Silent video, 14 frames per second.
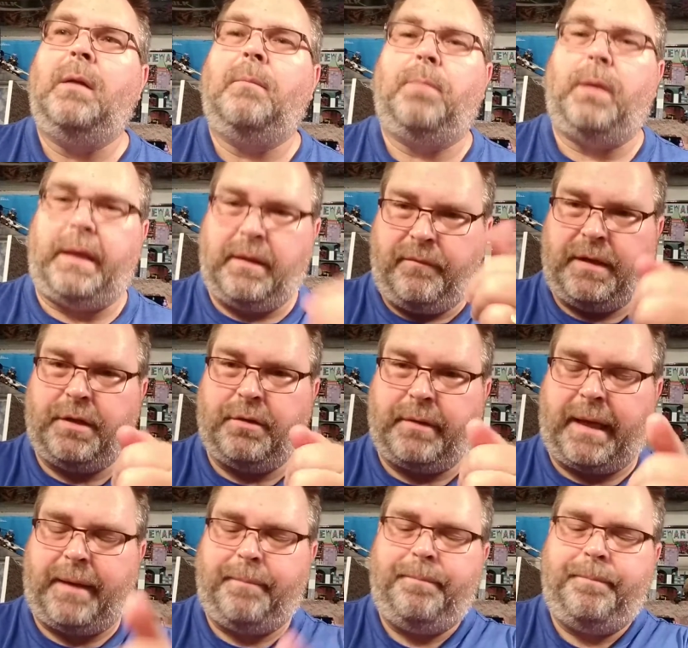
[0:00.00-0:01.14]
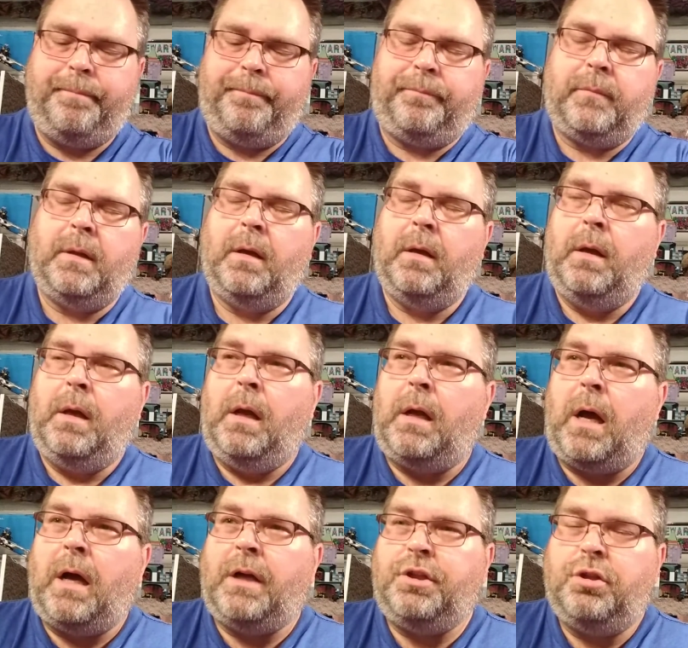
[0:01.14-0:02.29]
playing a video game.
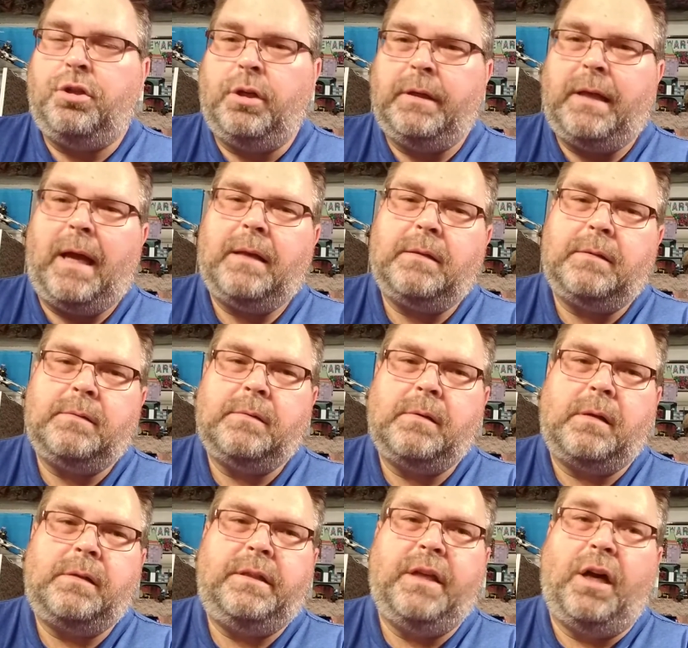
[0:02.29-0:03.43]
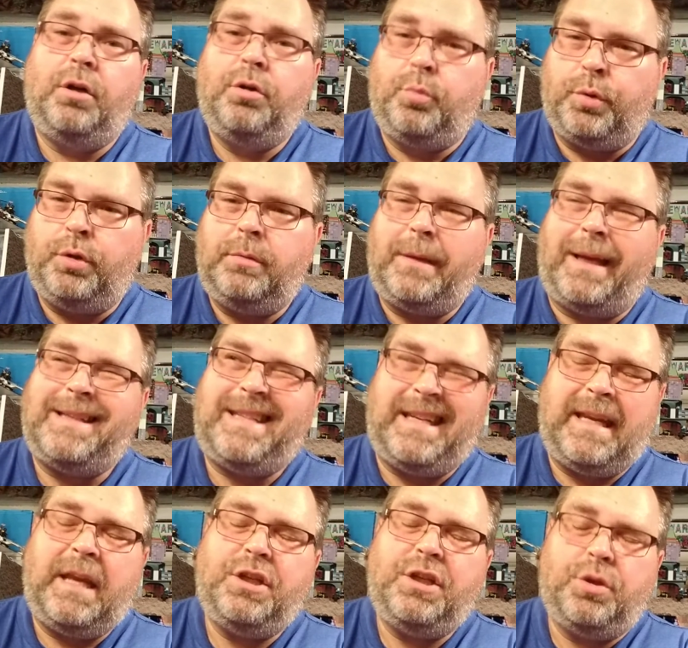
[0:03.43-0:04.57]
You could have gotten young Groot, like
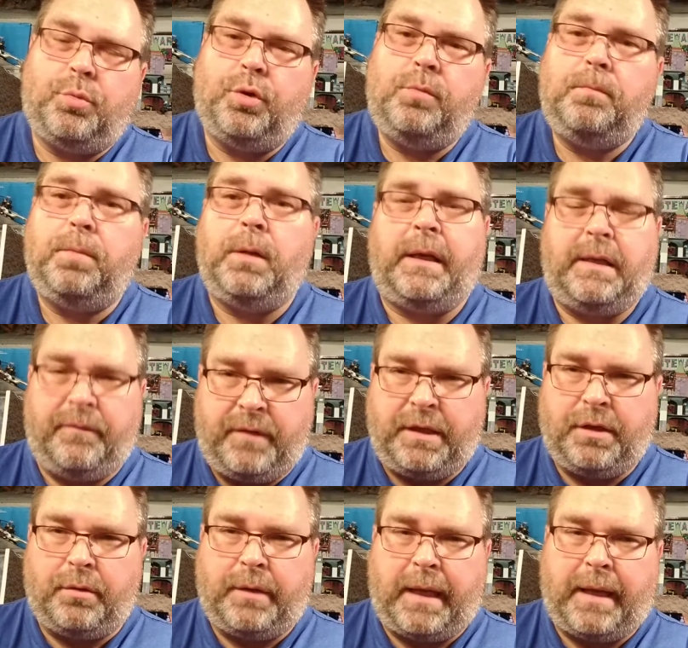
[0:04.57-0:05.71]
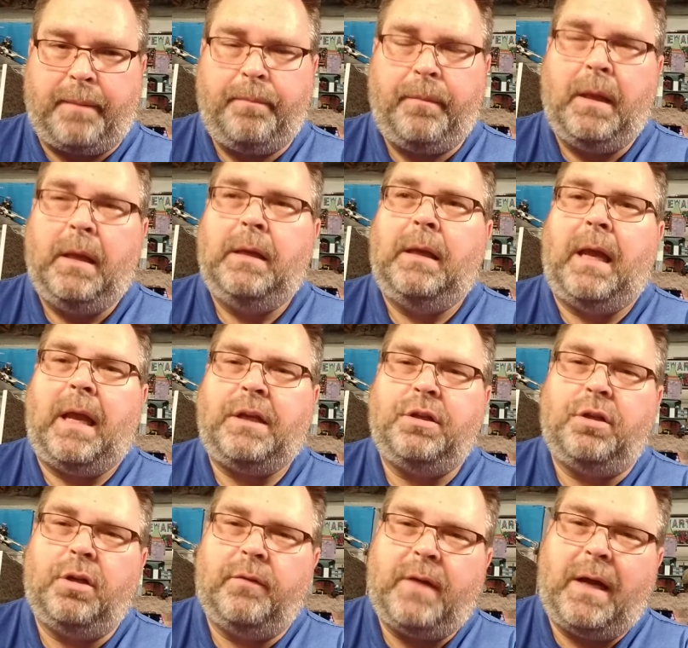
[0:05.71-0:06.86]
teenage Groot, playing a video game. And you
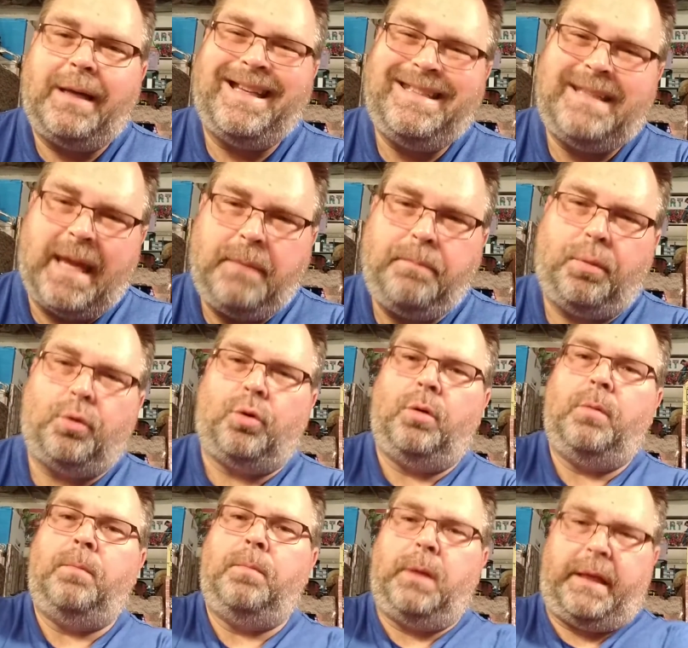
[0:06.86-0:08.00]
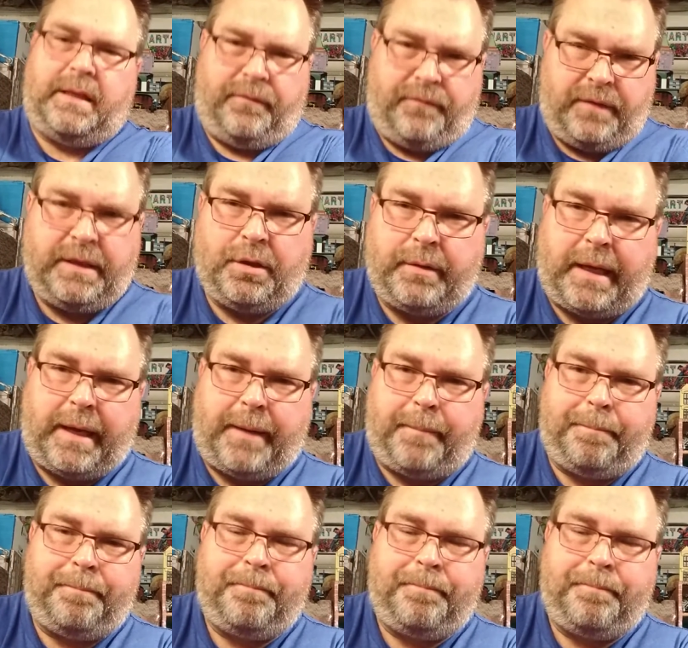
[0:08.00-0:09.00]
could have gotten a Deadpool playing a video game.